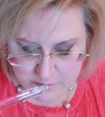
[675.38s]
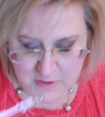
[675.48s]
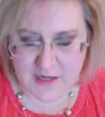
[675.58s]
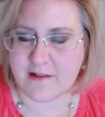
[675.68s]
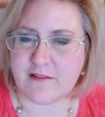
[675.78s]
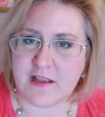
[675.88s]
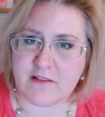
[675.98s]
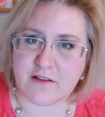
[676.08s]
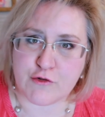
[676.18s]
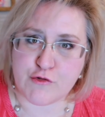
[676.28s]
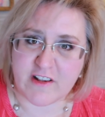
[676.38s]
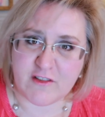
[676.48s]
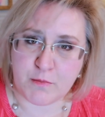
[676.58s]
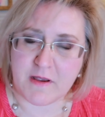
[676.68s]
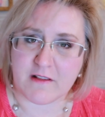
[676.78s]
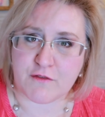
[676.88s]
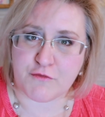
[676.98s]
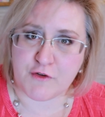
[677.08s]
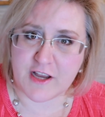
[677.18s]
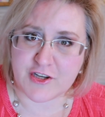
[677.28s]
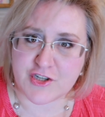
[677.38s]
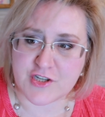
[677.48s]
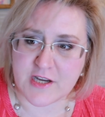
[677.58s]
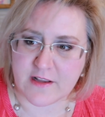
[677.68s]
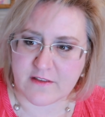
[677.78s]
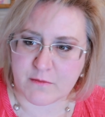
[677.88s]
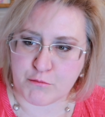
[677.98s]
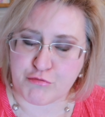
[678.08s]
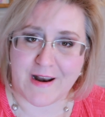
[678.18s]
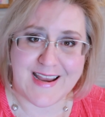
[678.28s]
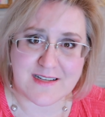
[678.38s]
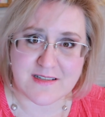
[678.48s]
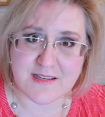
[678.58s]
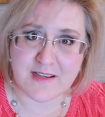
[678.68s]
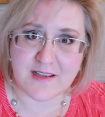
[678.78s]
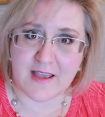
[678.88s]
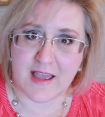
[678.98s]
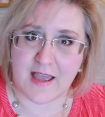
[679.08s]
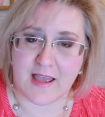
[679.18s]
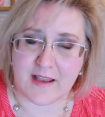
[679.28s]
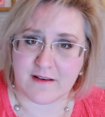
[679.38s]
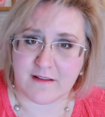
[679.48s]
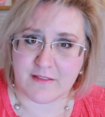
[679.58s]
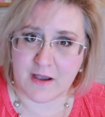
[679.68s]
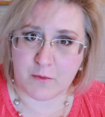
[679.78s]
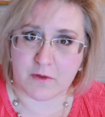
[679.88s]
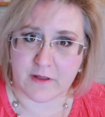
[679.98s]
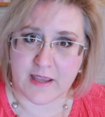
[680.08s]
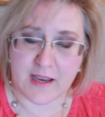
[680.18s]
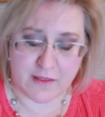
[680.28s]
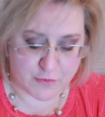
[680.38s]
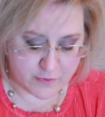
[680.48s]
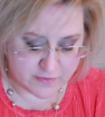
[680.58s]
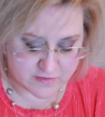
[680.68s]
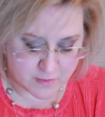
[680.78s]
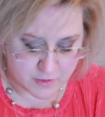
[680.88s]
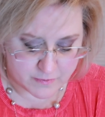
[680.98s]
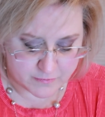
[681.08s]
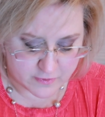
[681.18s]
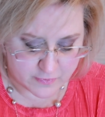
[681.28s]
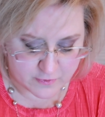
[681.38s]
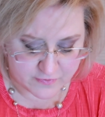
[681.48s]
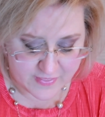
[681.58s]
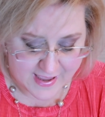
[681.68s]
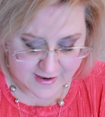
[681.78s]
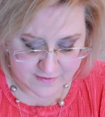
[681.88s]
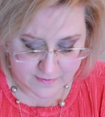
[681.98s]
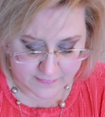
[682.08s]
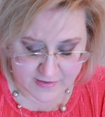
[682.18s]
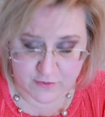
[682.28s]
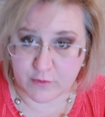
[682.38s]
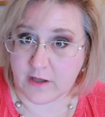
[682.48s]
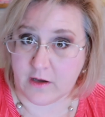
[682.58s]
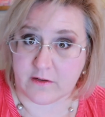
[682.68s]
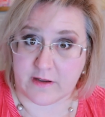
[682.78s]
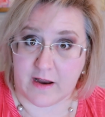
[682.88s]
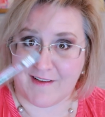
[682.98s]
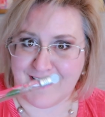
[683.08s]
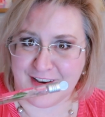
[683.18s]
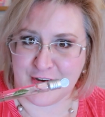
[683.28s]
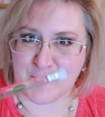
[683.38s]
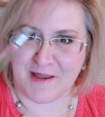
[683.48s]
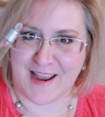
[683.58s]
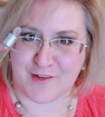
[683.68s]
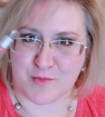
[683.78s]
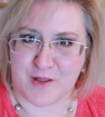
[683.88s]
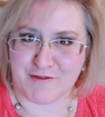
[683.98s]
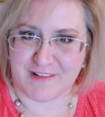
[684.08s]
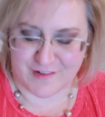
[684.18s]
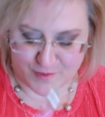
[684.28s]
But it's, it's crisp, it's fresh, it's bright, and that will get you through the summer. So there's that, and that's really good to carry in your bag as well, really